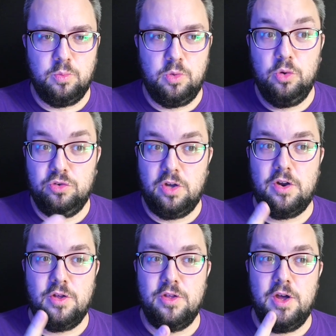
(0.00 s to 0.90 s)
We also
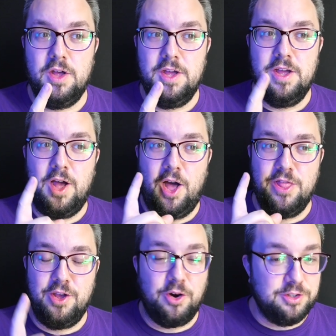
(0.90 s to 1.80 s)
know that
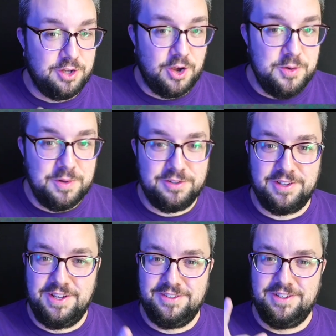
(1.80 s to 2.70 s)
the October
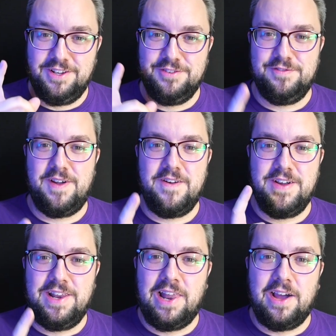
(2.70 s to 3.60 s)
season is
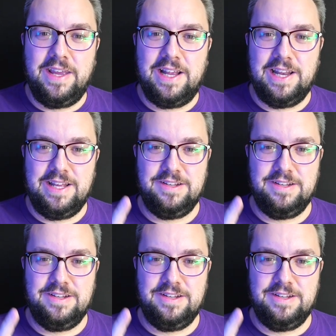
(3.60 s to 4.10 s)
very likely